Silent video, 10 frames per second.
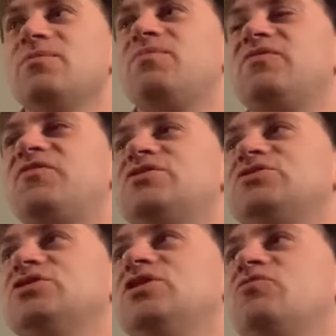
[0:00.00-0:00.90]
but
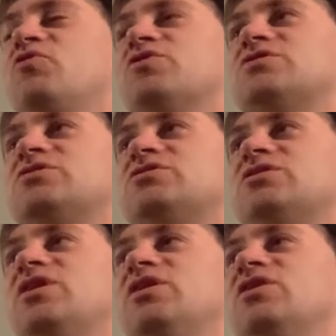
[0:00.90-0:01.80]
eventually he realizes like
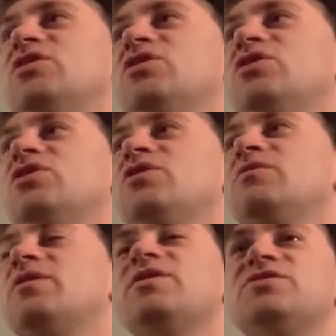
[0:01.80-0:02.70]
say
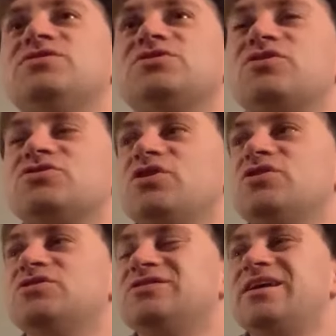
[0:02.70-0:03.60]
under starts to
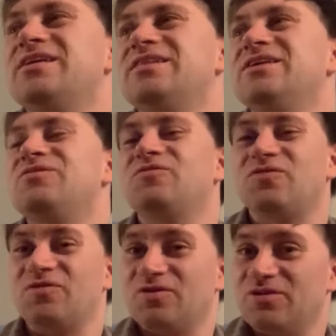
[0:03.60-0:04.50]
understand the
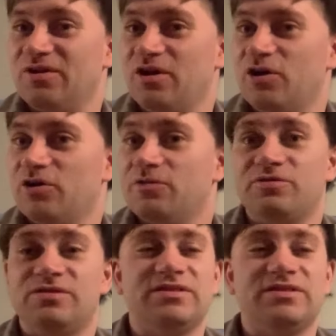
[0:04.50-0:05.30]
uh,